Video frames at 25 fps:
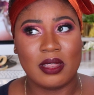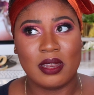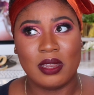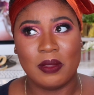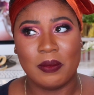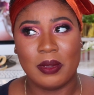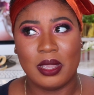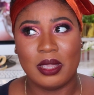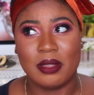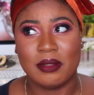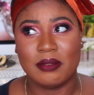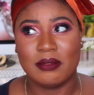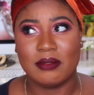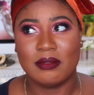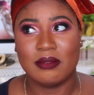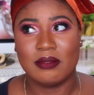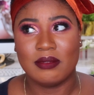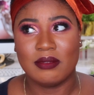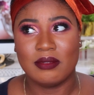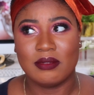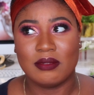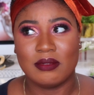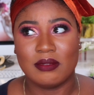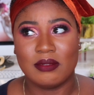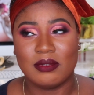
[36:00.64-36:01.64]
anyway.
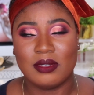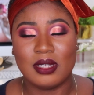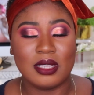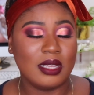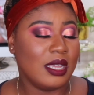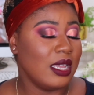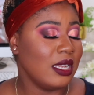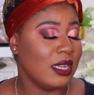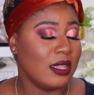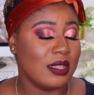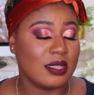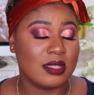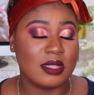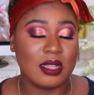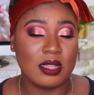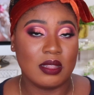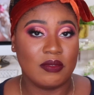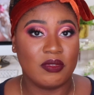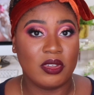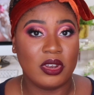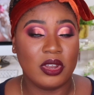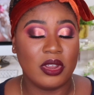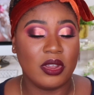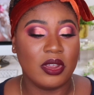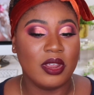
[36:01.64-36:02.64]
Yeah, anyway, that's another
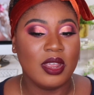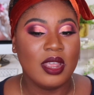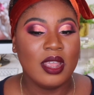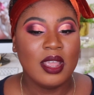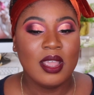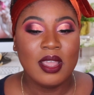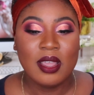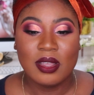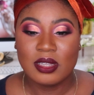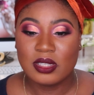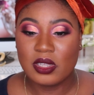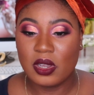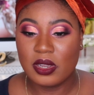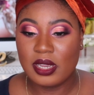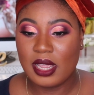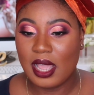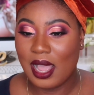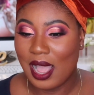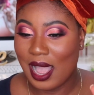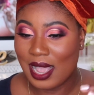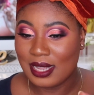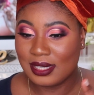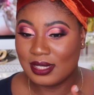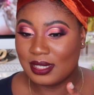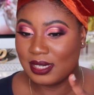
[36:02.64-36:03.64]
video. So yeah,
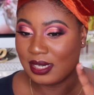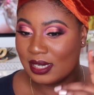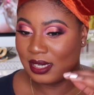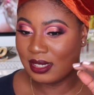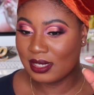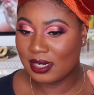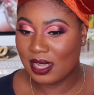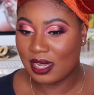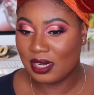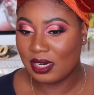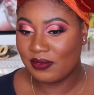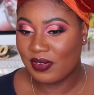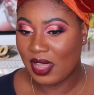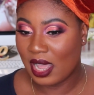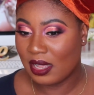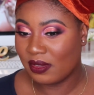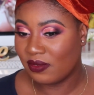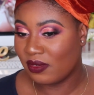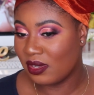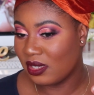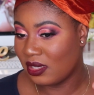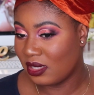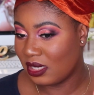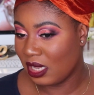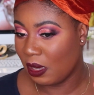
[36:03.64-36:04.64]
I did kind of have
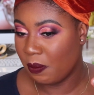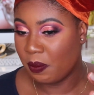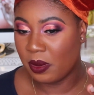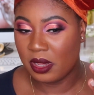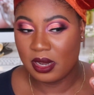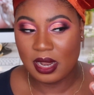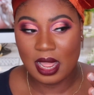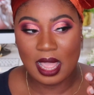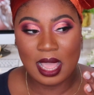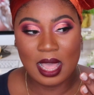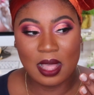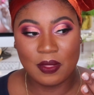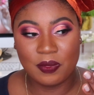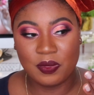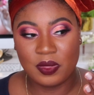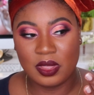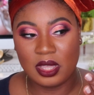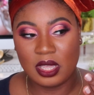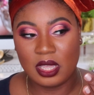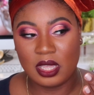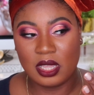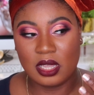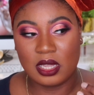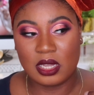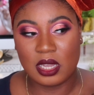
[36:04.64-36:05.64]
to deepen out
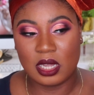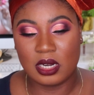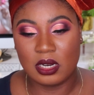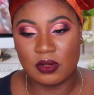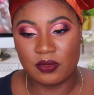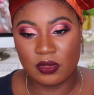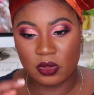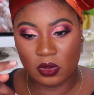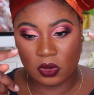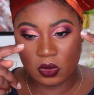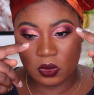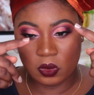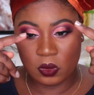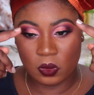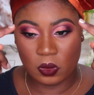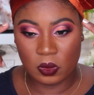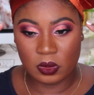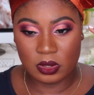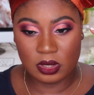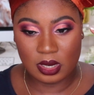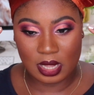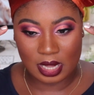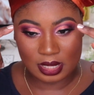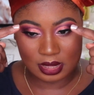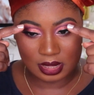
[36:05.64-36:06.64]
the kind of
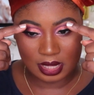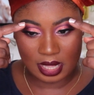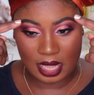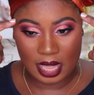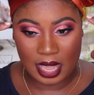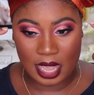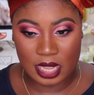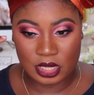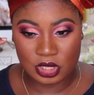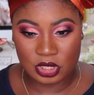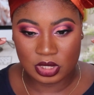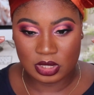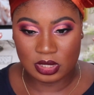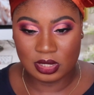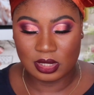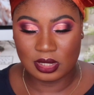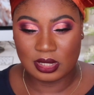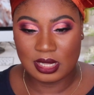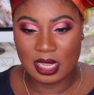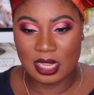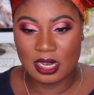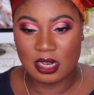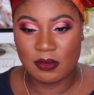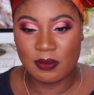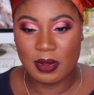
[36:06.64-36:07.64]
the edges
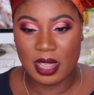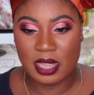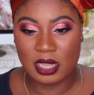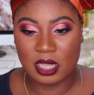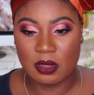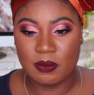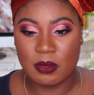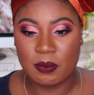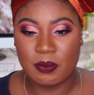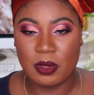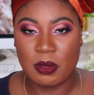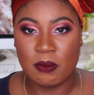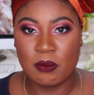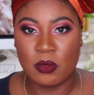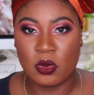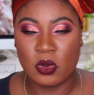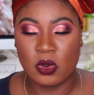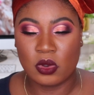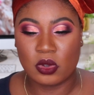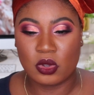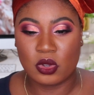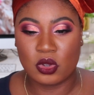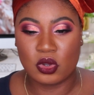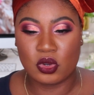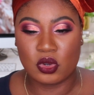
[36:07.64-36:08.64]
and make them a bit
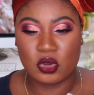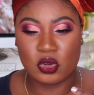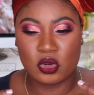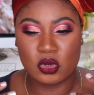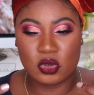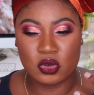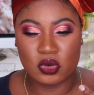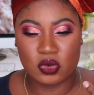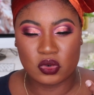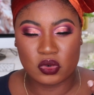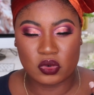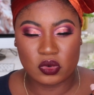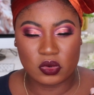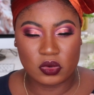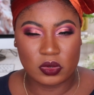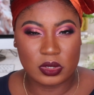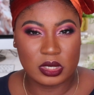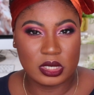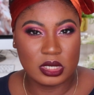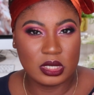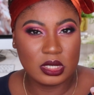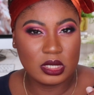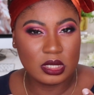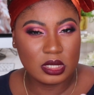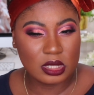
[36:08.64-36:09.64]
more
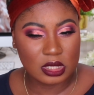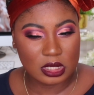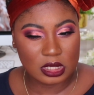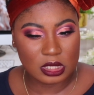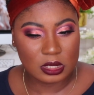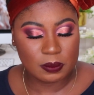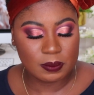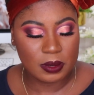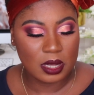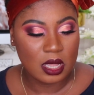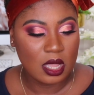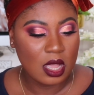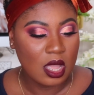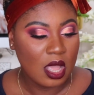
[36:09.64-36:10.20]
crisp.